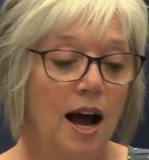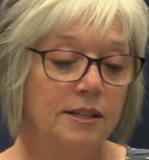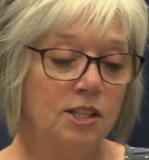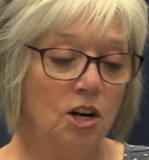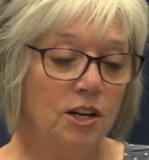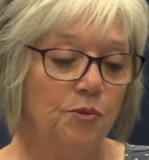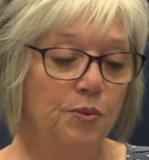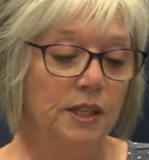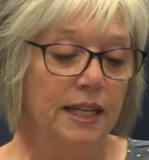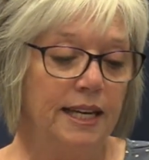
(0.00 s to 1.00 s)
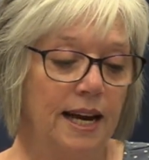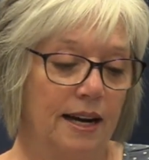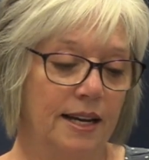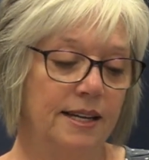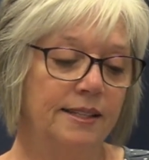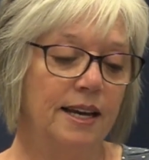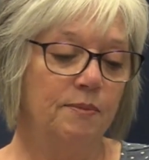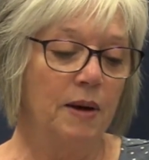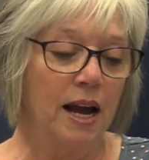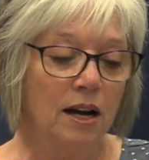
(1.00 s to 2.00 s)
I started really young, he
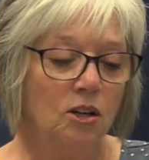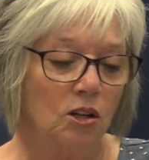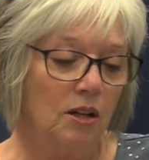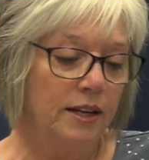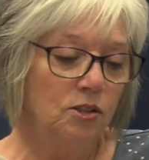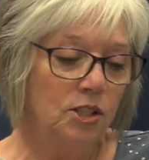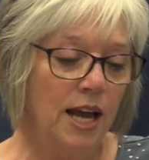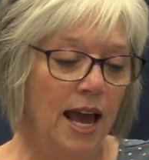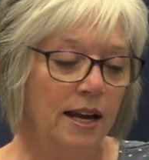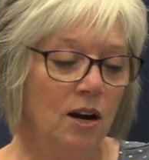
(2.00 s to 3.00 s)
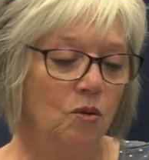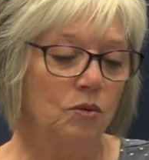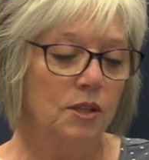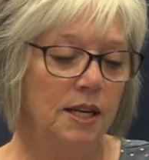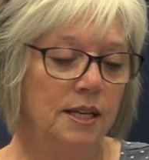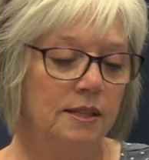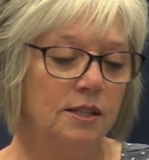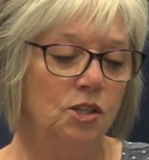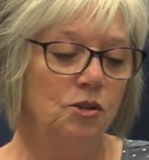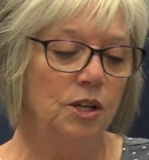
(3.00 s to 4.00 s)
said. My uncle, I used to hang out in
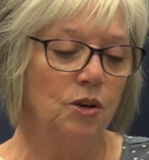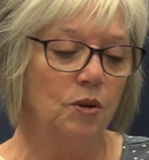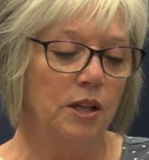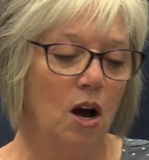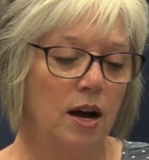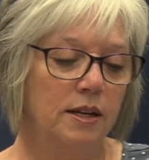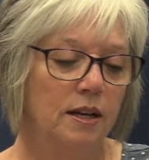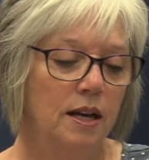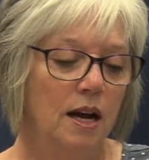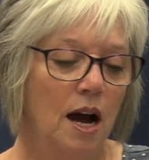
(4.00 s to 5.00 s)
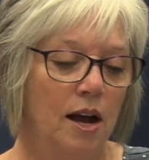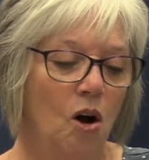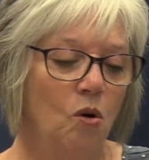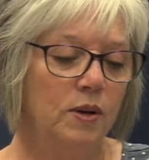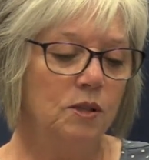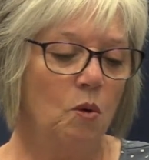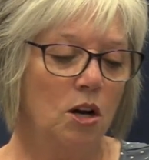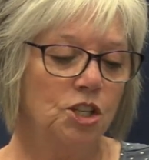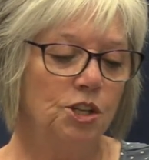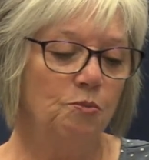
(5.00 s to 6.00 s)
his studio a lot. I always
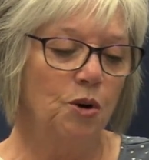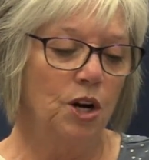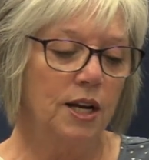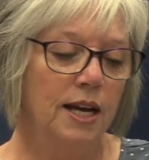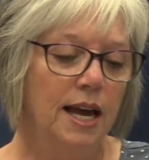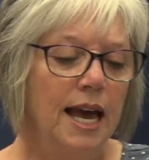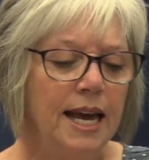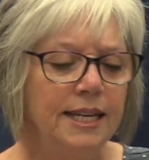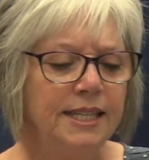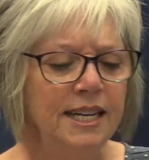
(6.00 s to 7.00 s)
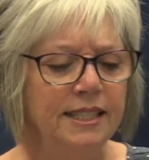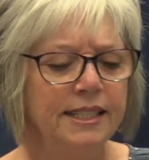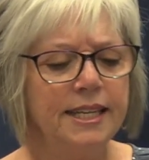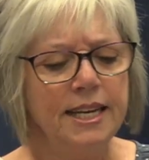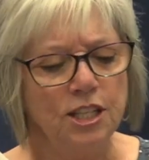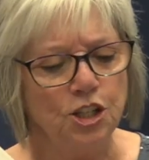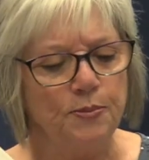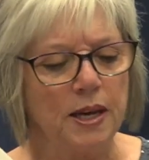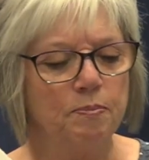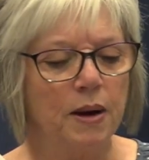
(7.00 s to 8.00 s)
watched him work. He didn't teach
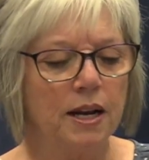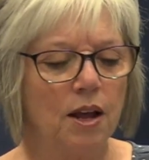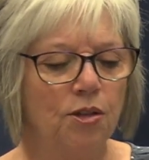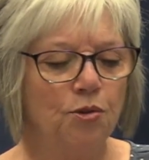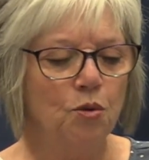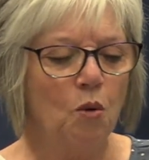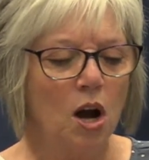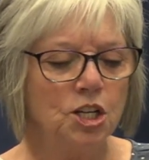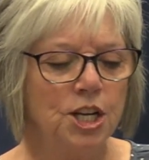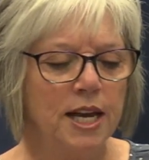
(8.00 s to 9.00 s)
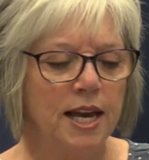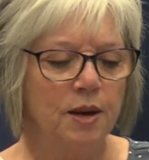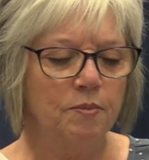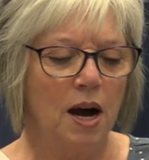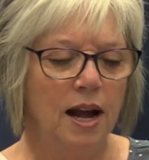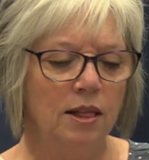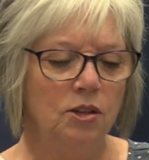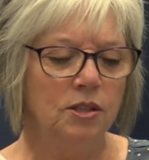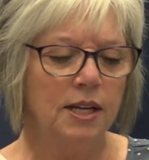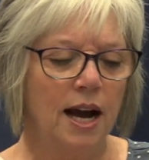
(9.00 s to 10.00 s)
me, but through watching him, I
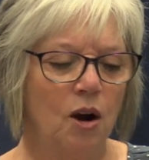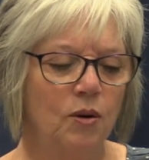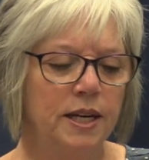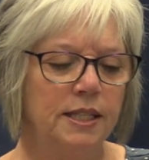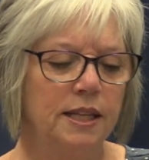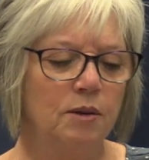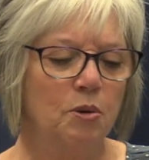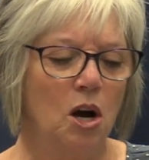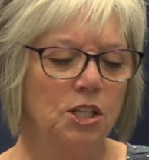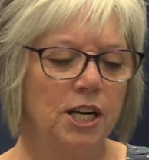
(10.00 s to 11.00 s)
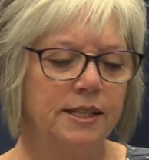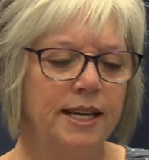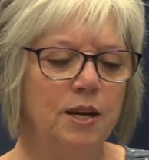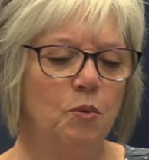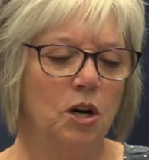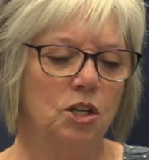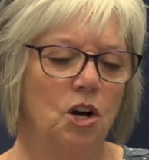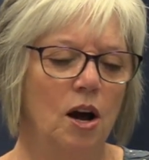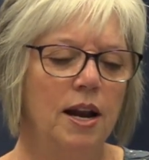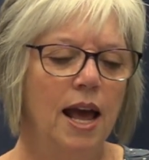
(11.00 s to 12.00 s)
learned how he did the projects he
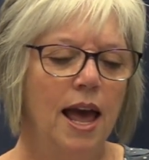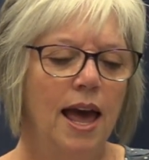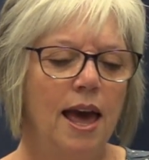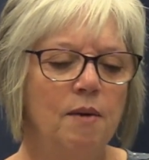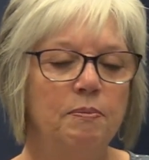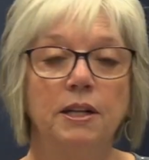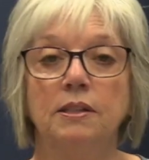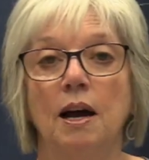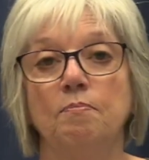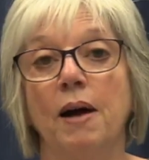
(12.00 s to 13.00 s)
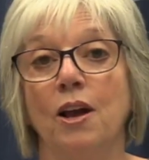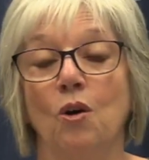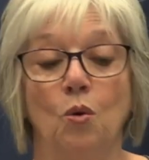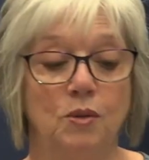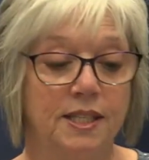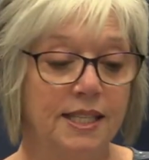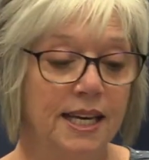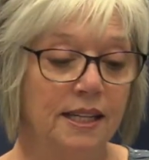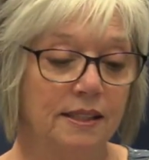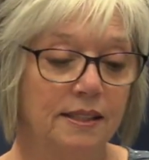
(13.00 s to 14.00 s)
worked on and built up my own
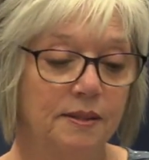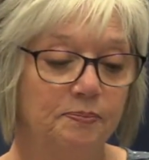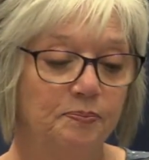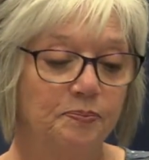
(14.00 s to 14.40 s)
skills.